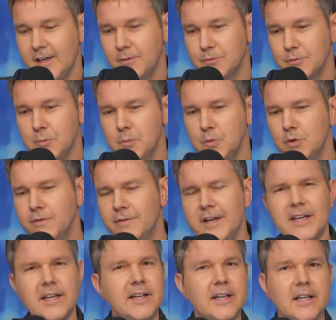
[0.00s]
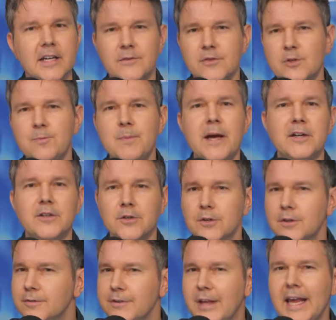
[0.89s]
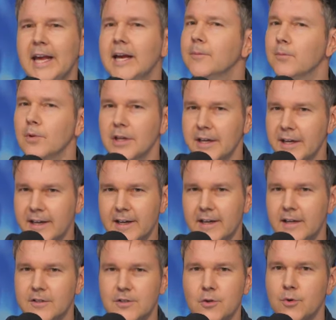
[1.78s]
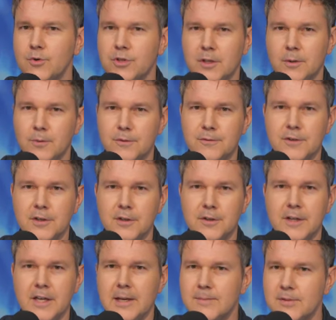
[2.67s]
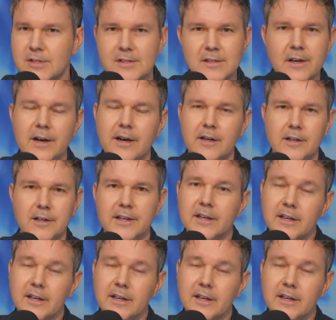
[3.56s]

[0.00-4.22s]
remove any kind of specter of gambling associated with video games entirely.